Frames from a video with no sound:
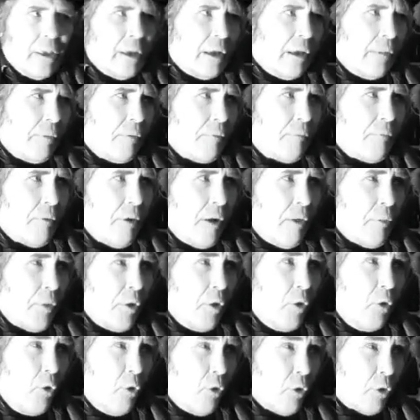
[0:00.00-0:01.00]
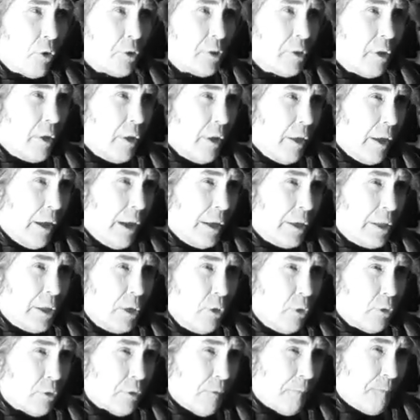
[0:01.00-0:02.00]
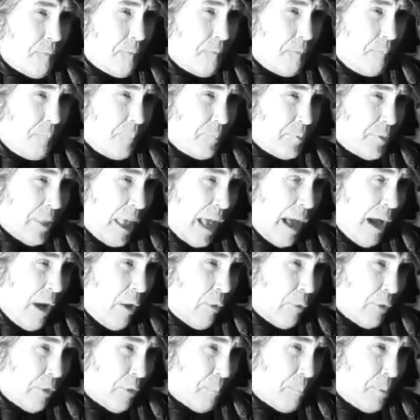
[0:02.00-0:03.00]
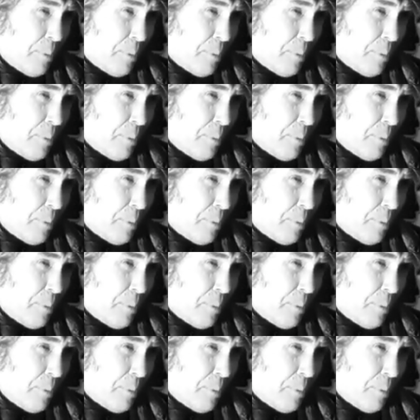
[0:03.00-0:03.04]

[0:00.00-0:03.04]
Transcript: And the father looked, and he looked down at the